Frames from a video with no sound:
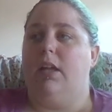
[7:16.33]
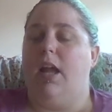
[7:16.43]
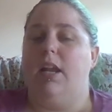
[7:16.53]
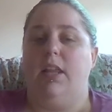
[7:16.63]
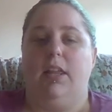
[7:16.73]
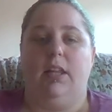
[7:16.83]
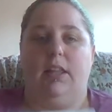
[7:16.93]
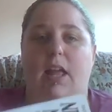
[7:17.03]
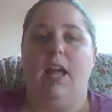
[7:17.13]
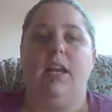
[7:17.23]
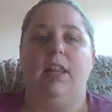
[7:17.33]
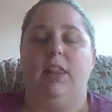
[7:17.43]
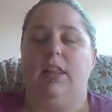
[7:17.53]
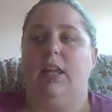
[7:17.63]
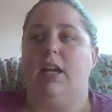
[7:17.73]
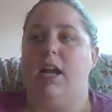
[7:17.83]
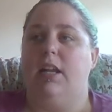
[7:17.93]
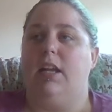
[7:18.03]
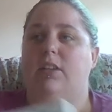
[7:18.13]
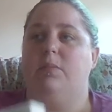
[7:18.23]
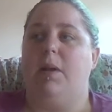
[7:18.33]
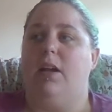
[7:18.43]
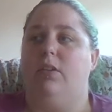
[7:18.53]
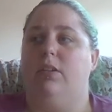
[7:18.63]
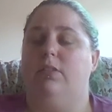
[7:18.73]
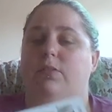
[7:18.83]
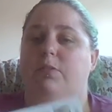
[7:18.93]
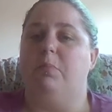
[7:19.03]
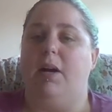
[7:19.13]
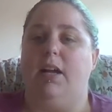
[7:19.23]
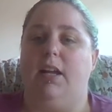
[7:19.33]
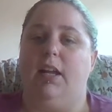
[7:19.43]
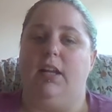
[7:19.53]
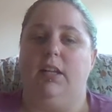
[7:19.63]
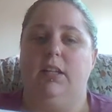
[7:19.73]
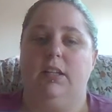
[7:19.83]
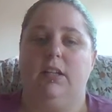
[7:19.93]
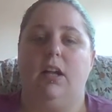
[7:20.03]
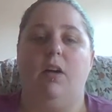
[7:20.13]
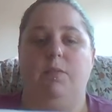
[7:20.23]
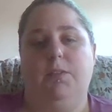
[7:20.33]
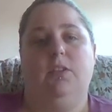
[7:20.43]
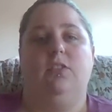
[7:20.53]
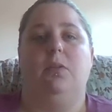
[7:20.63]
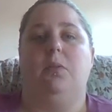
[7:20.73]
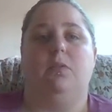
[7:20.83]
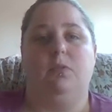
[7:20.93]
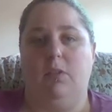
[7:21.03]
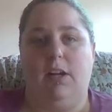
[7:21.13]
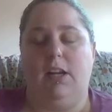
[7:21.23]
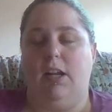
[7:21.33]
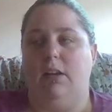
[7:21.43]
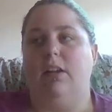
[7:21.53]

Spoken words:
anything like that. Anything that kind of gets me out of my comfort zone of reading.